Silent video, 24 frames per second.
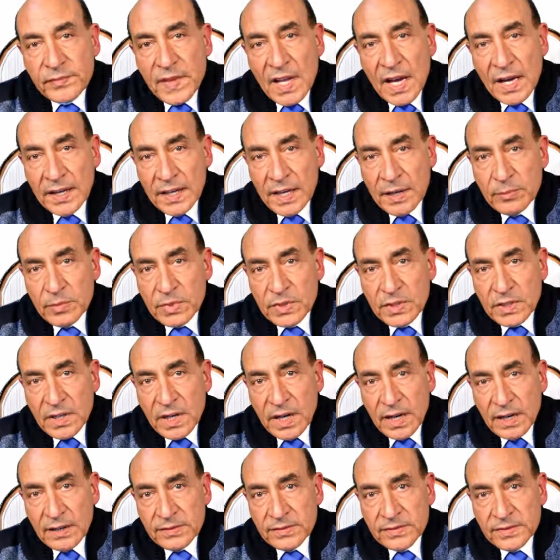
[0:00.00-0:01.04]
a number
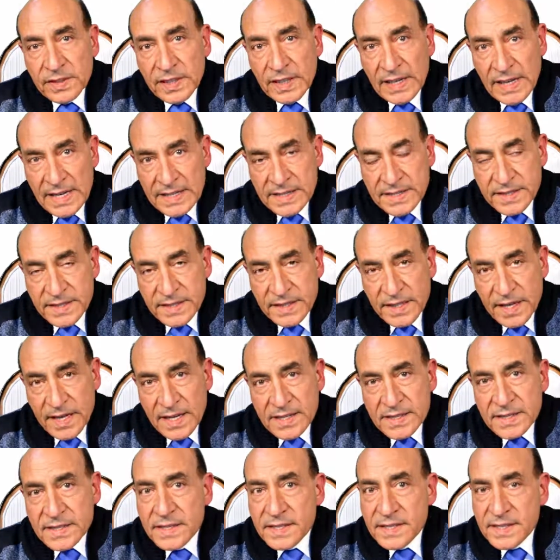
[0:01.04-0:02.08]
of elastic
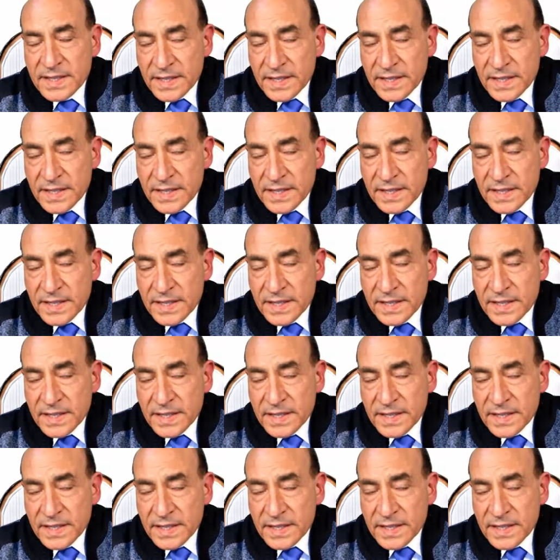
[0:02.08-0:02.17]
constants.